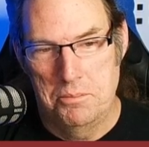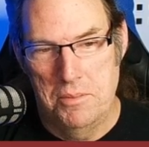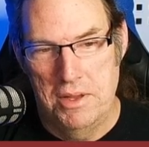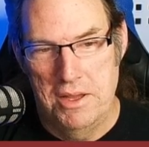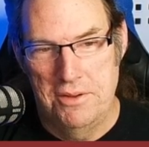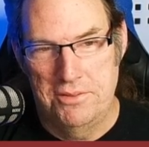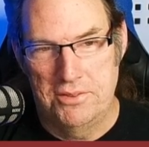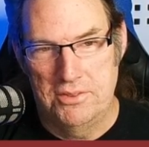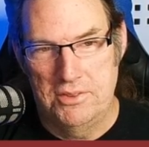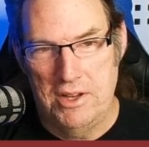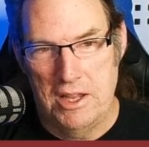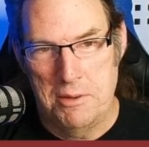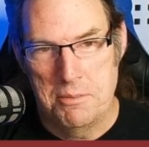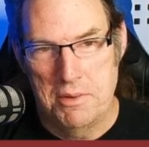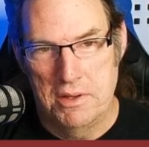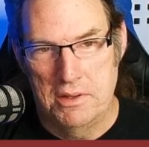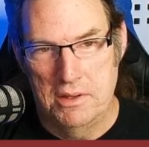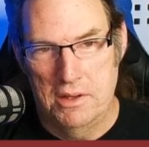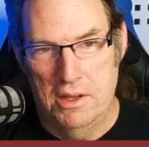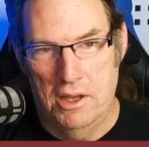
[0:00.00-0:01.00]
if
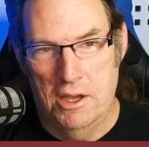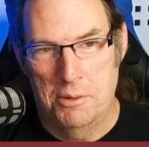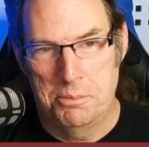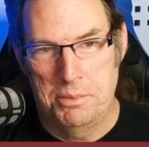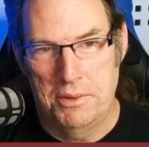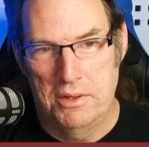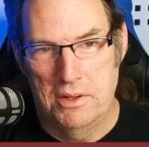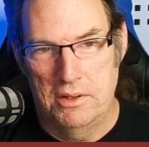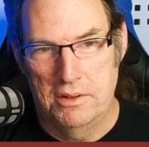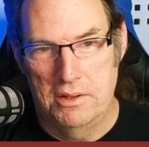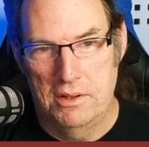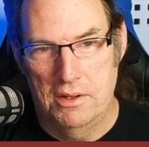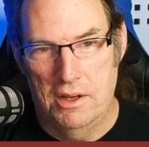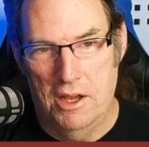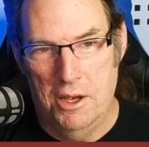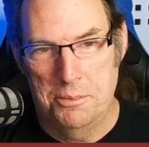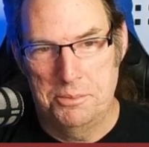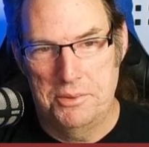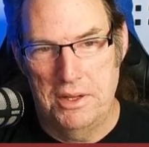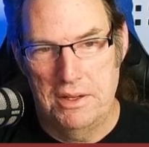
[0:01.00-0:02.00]
statement up in the
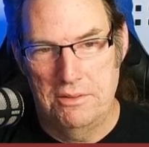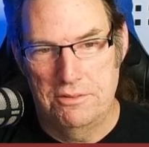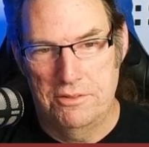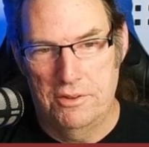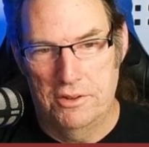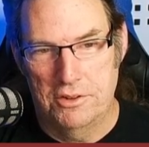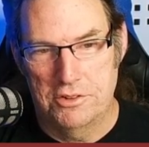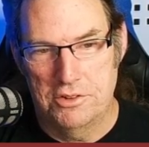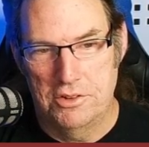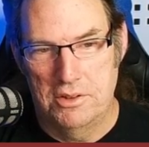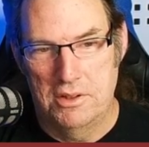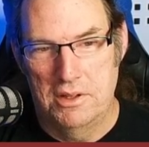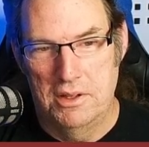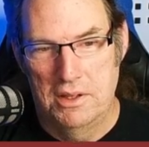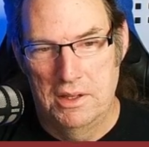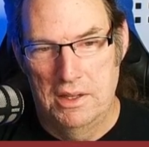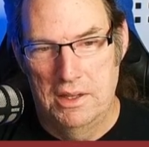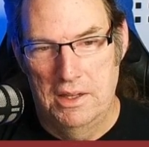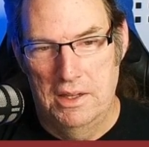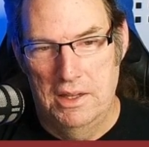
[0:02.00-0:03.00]
update function.
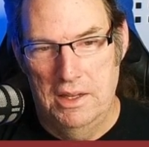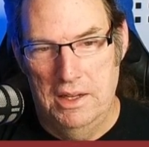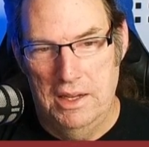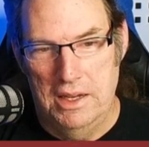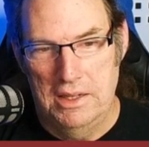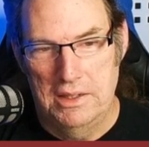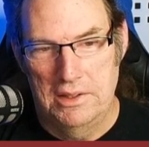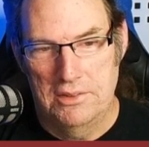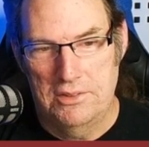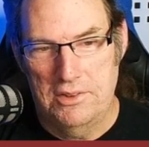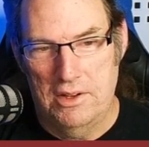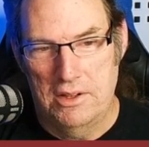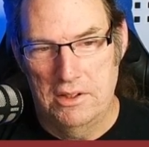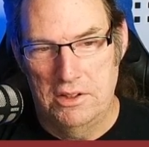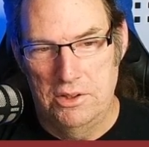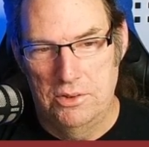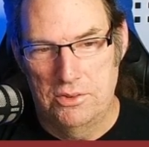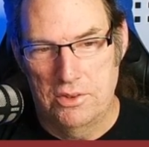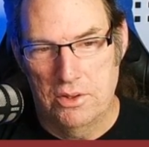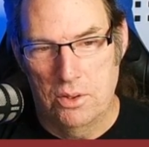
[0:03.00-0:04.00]
And instead of
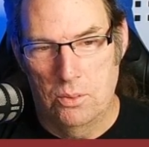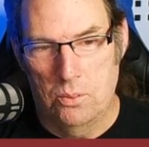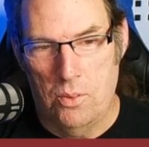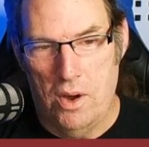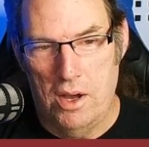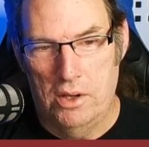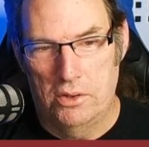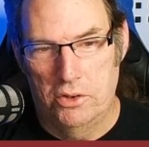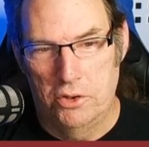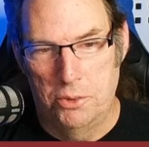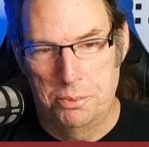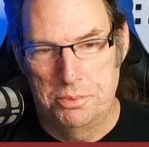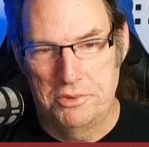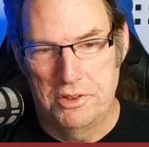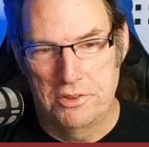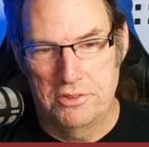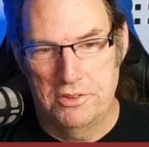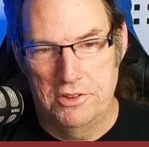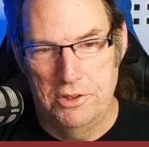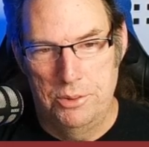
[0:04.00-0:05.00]
using a while loop,
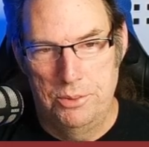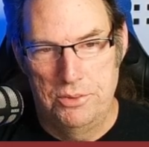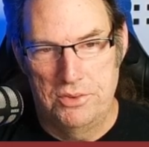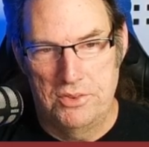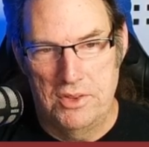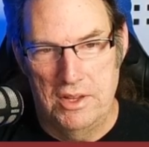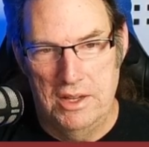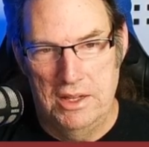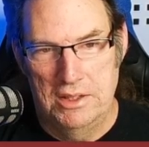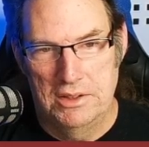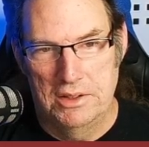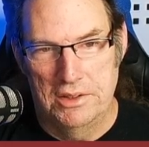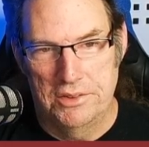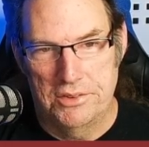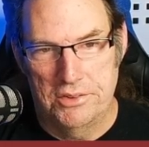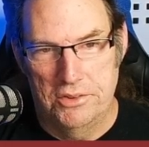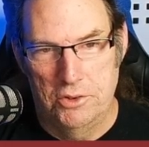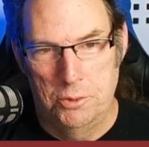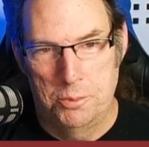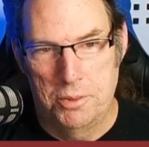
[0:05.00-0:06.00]
just use the
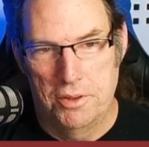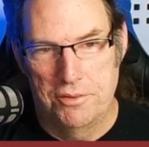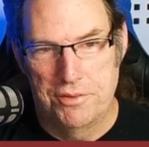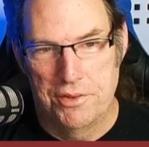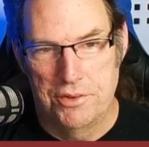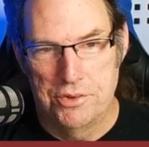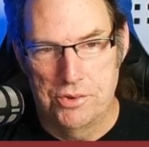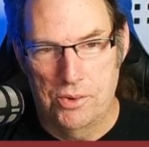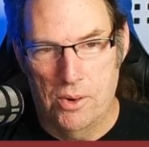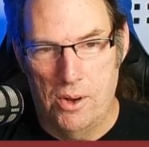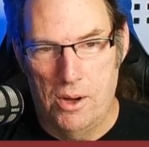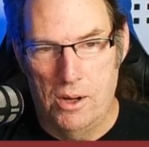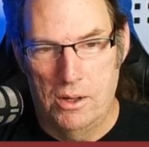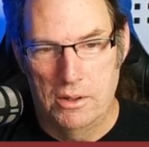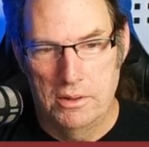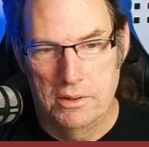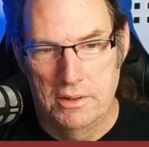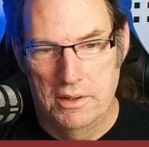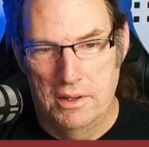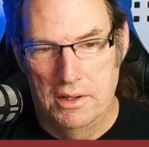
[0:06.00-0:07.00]
endless loop of the draw
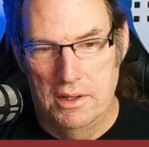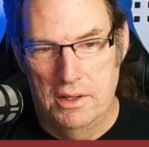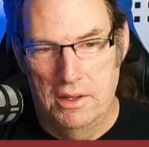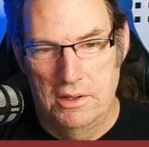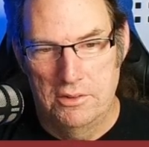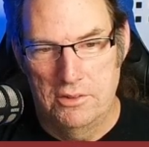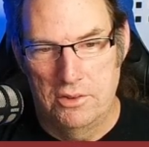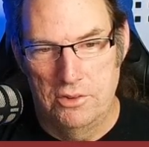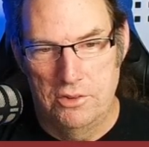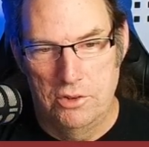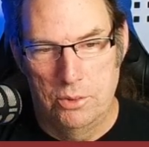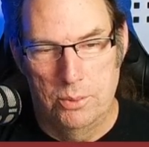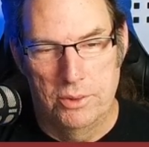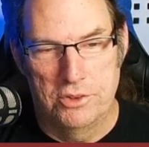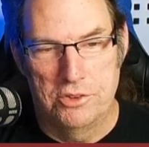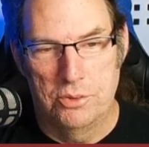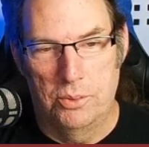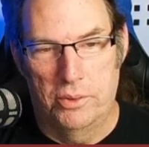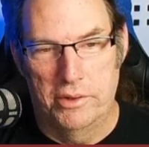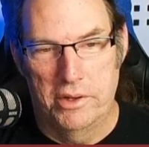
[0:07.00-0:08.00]
to do
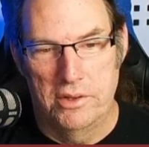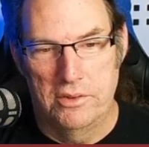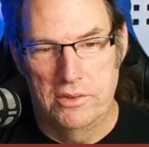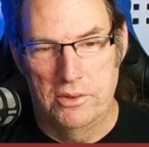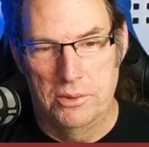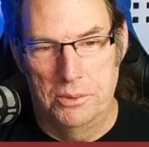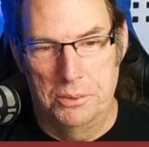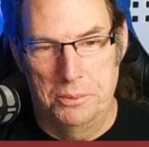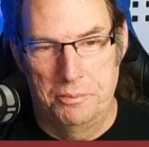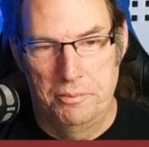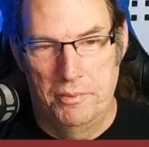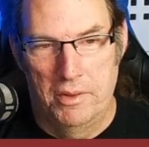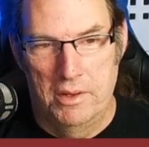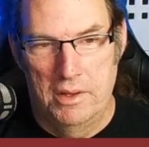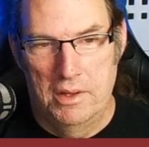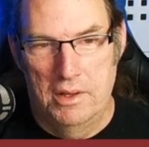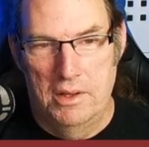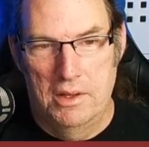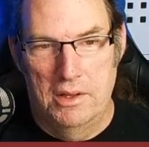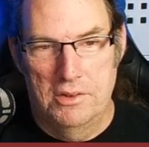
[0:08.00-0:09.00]
what you want to do.
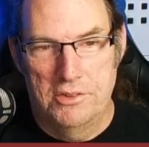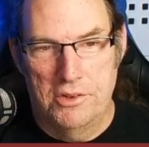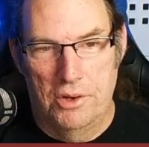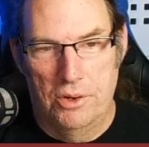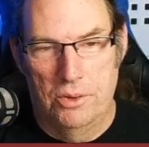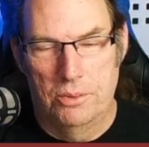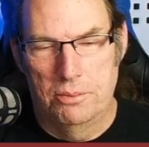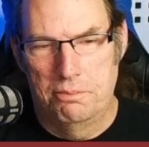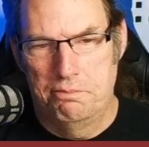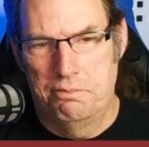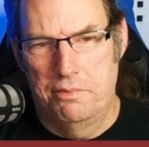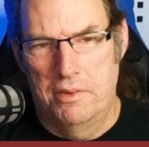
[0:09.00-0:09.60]
So